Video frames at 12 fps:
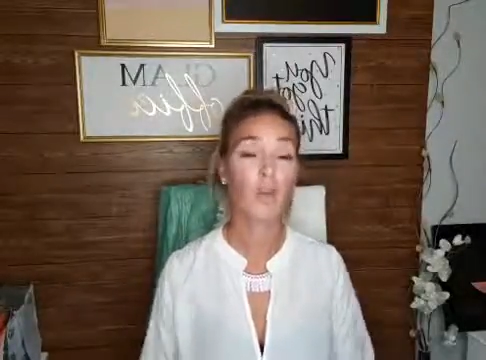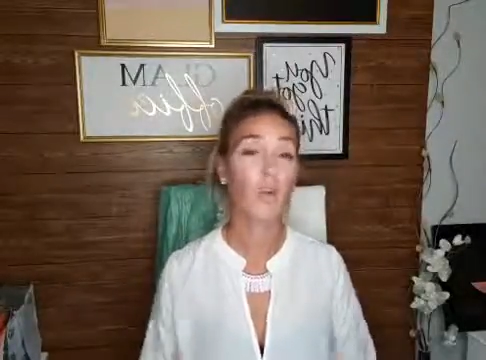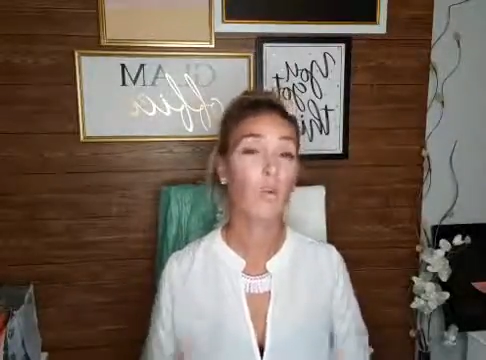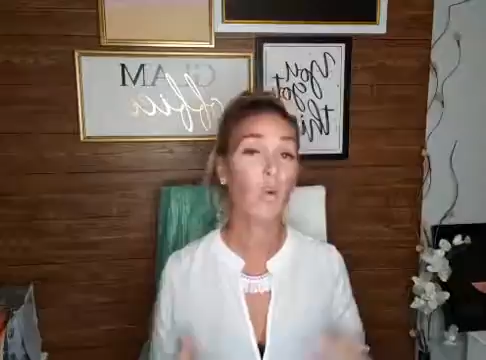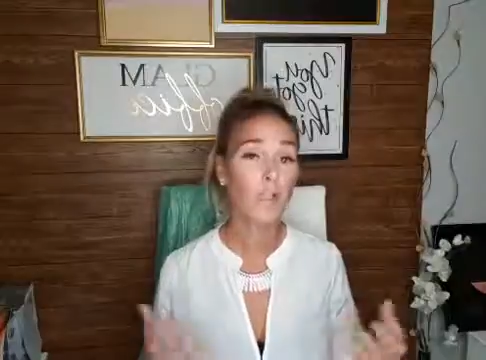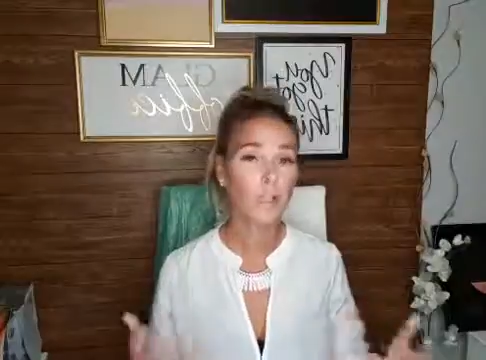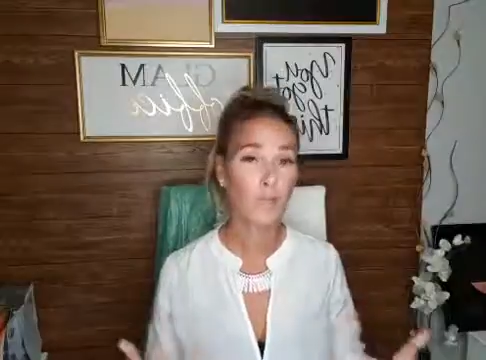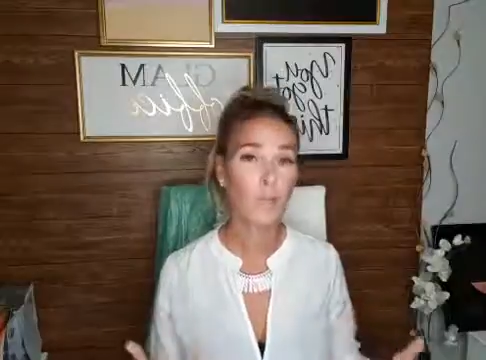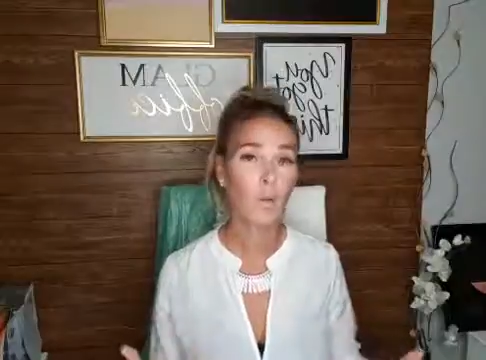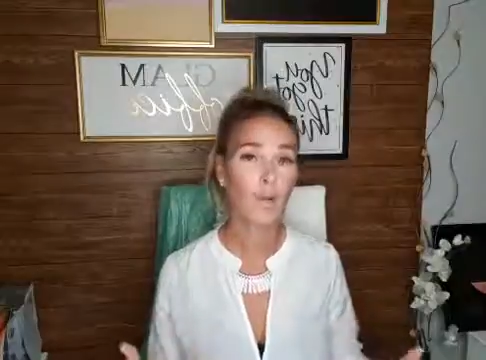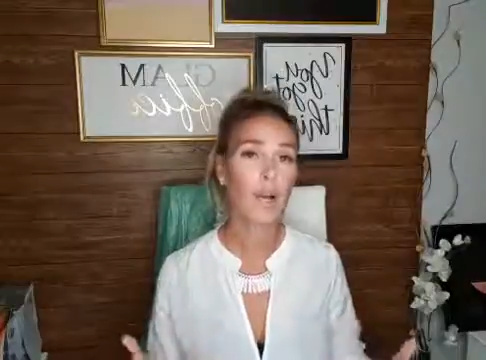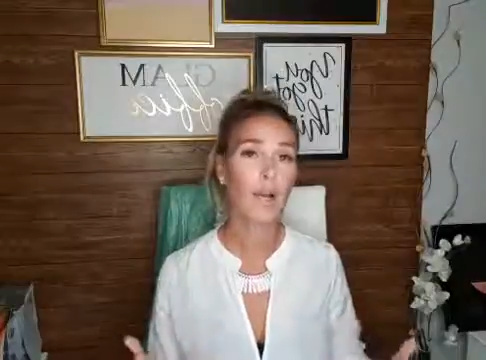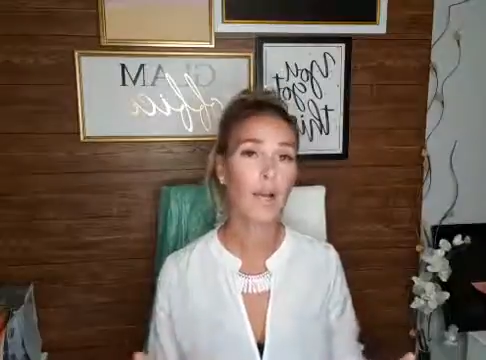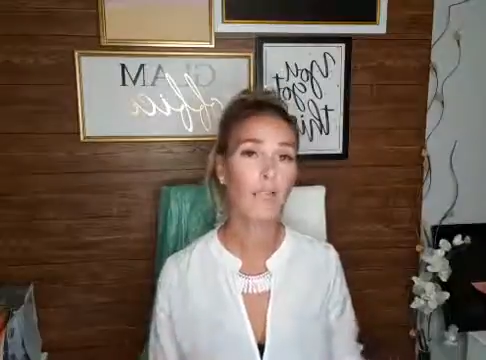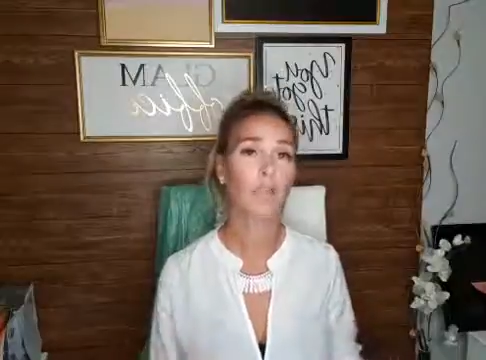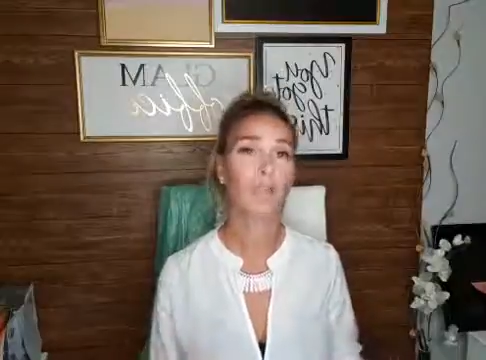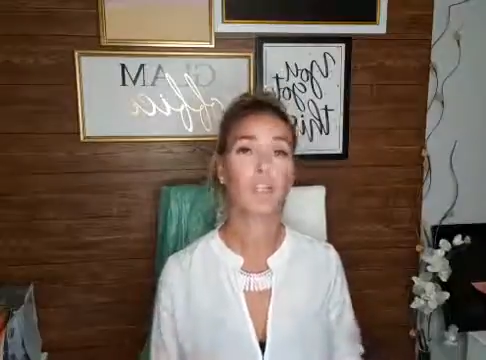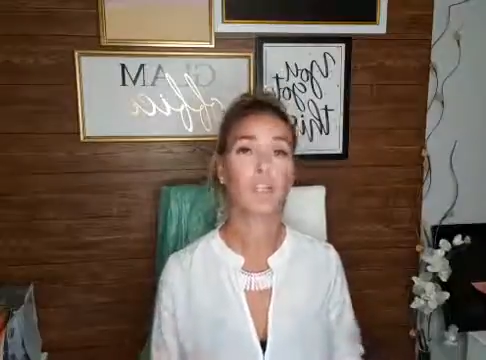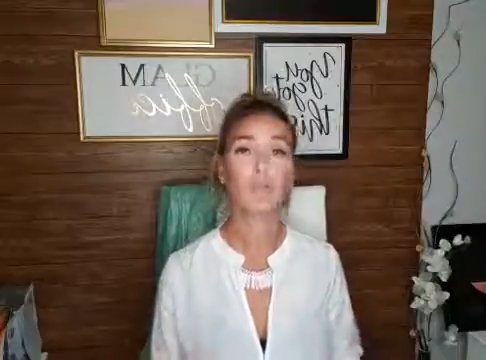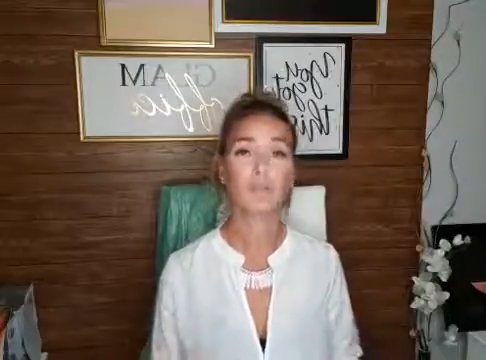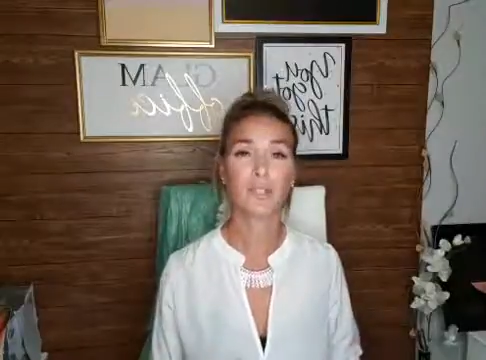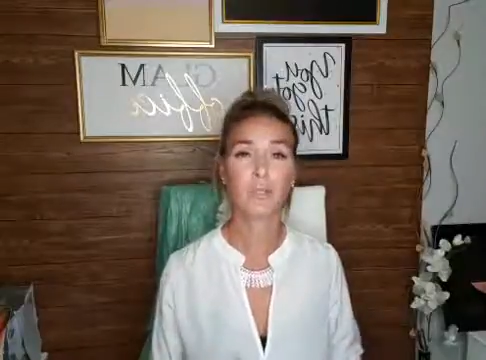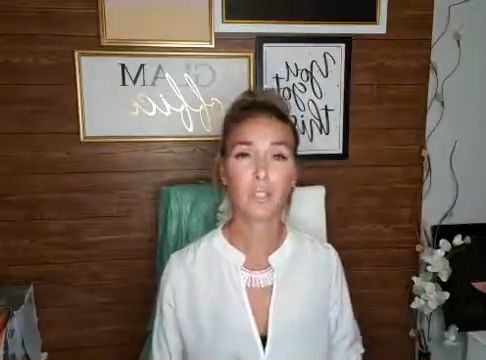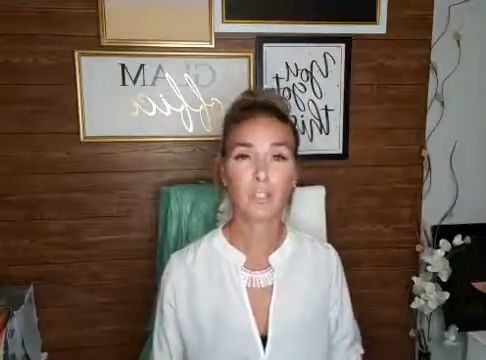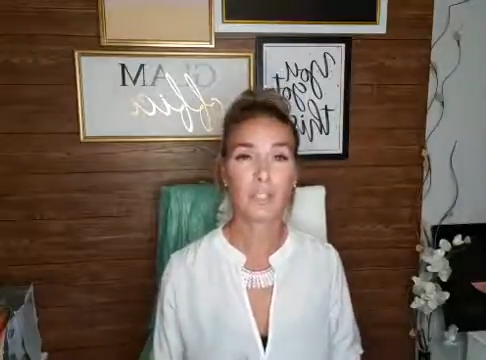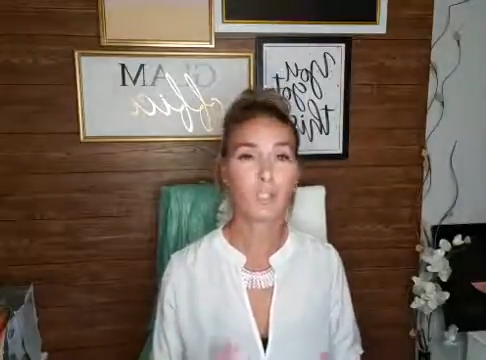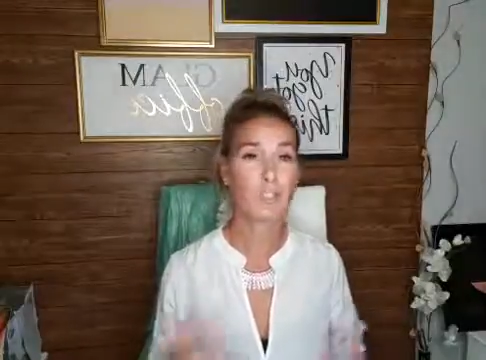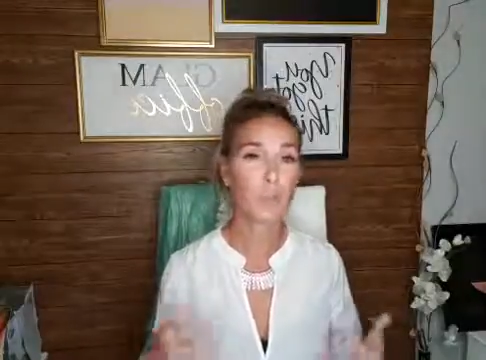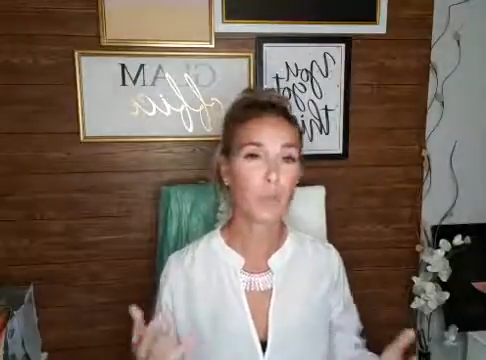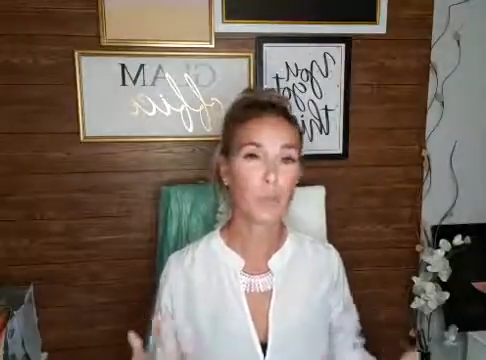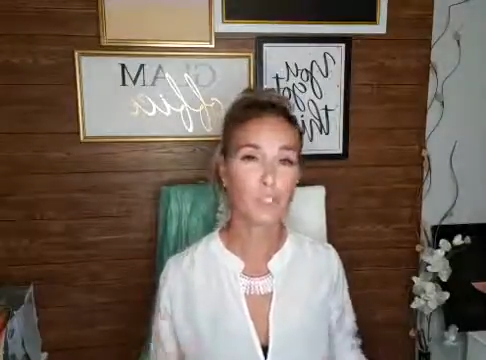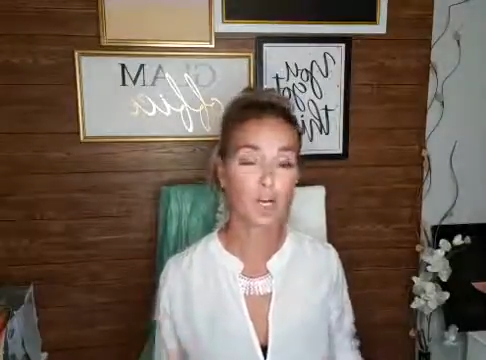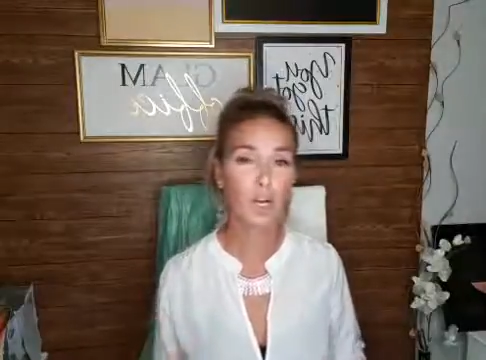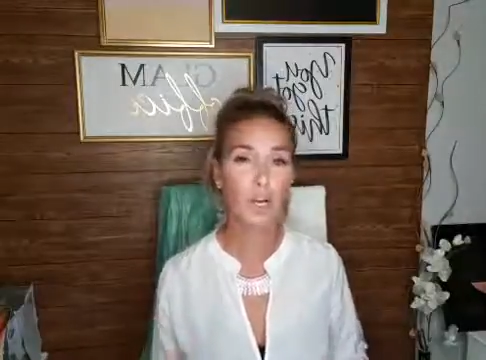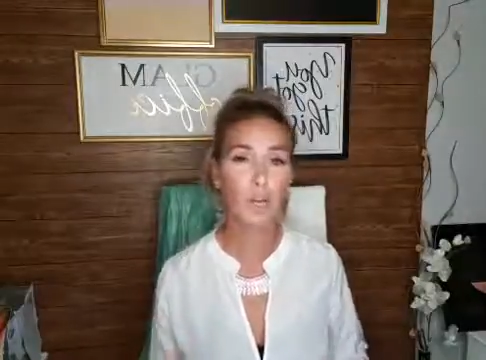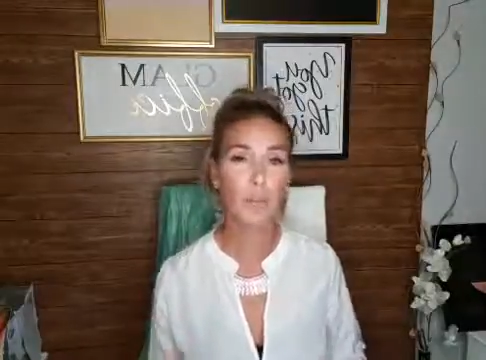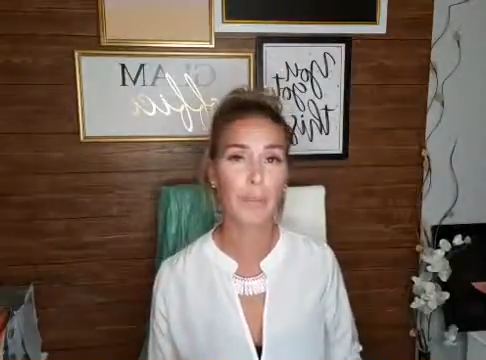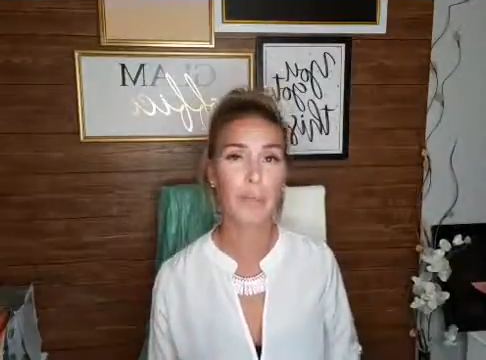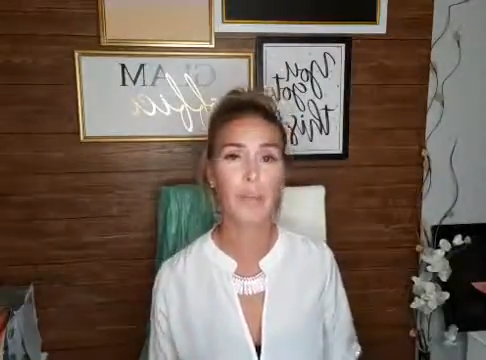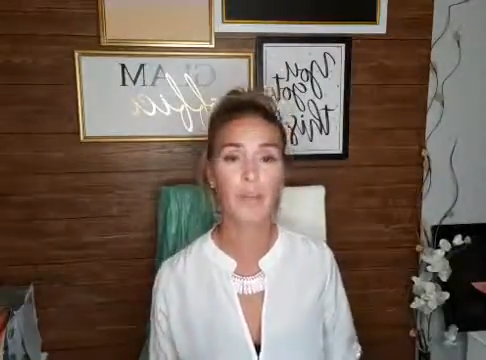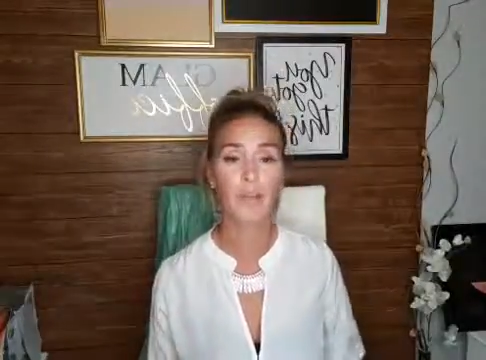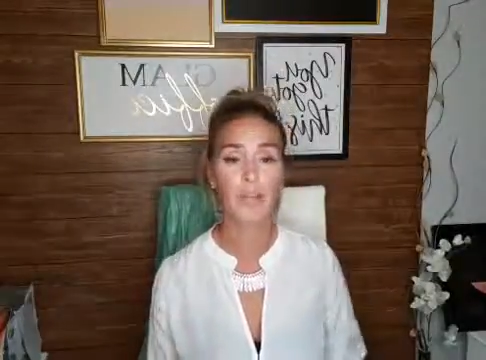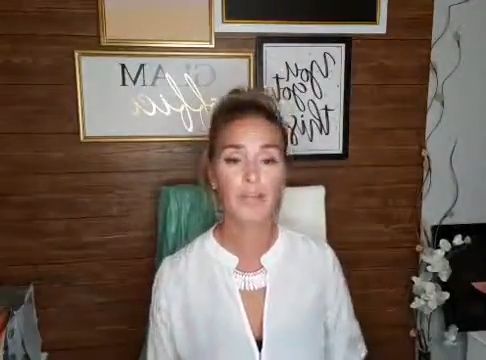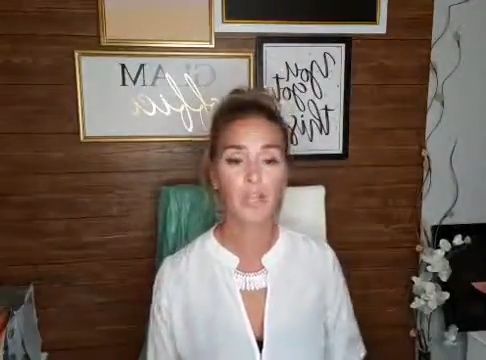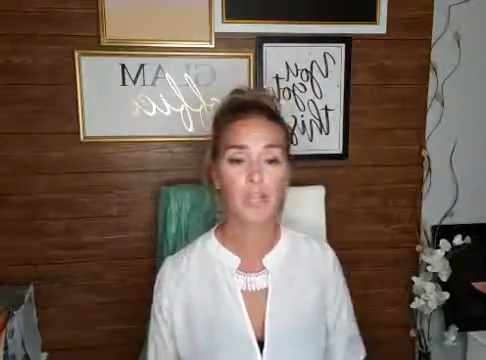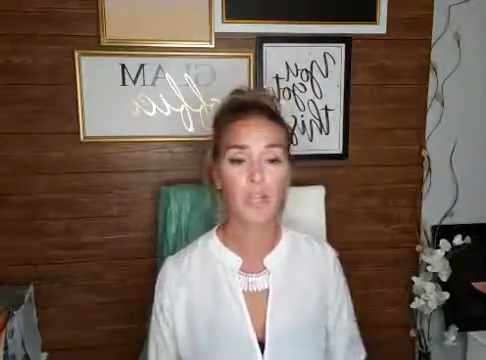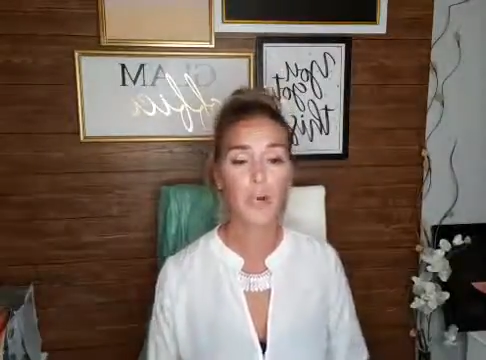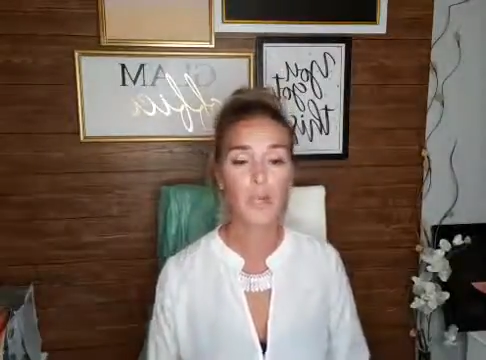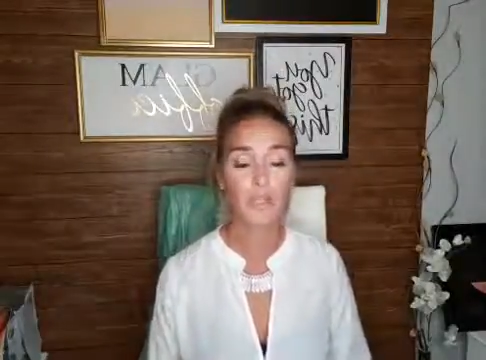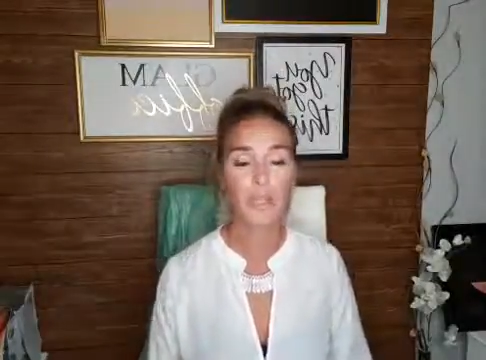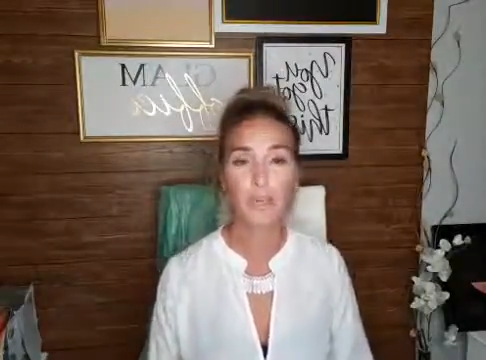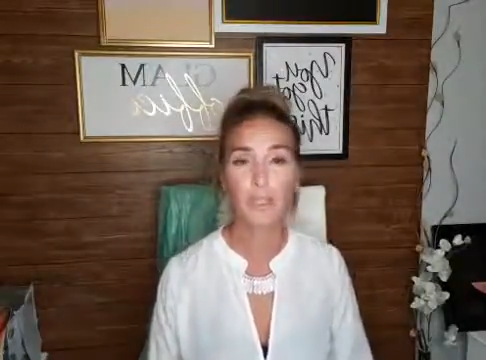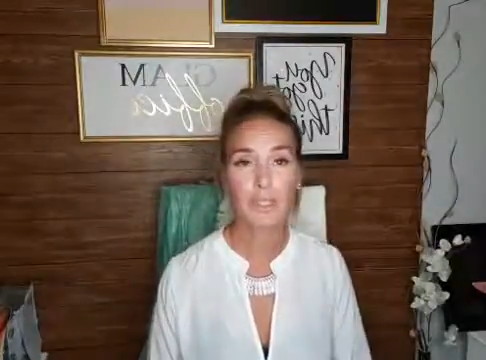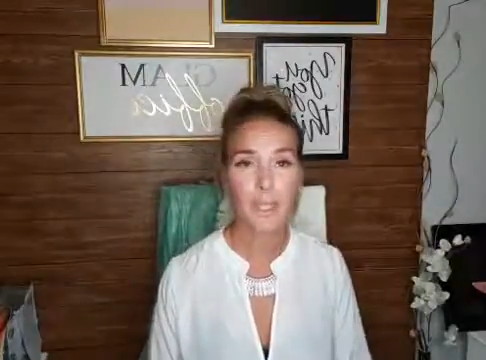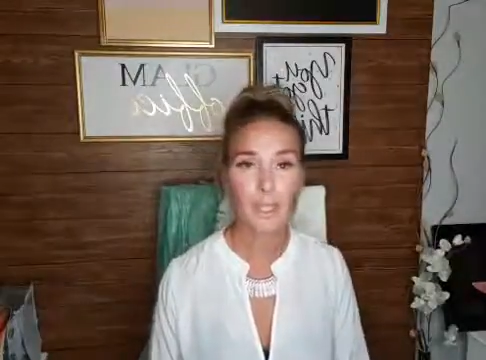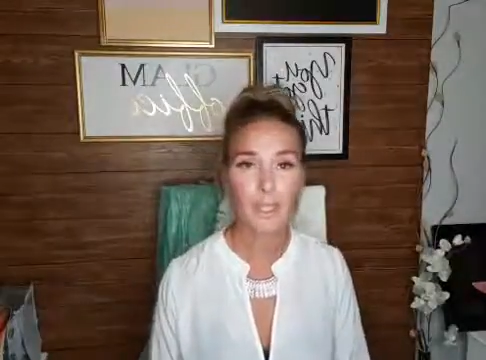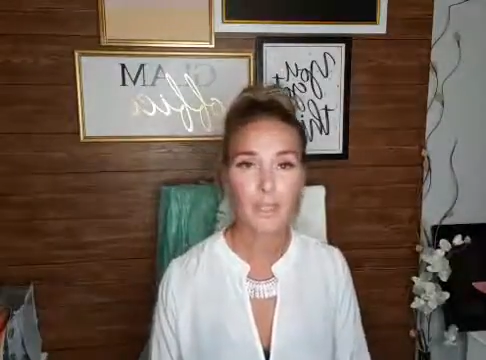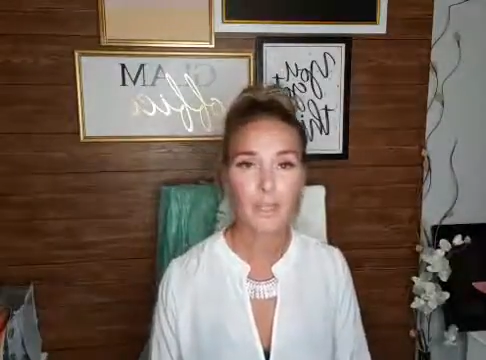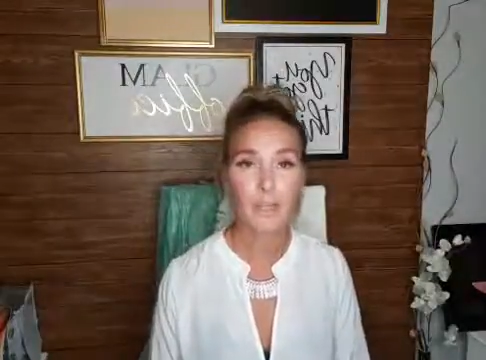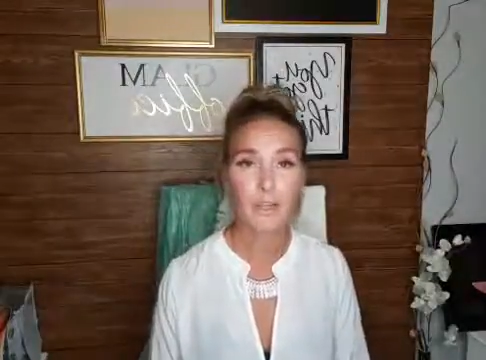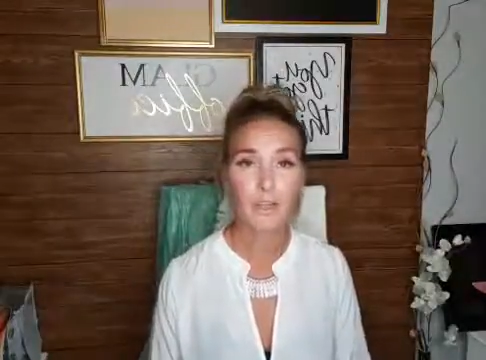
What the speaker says: Once in a while, having, you know, something that's super sharp and, you know, it was taken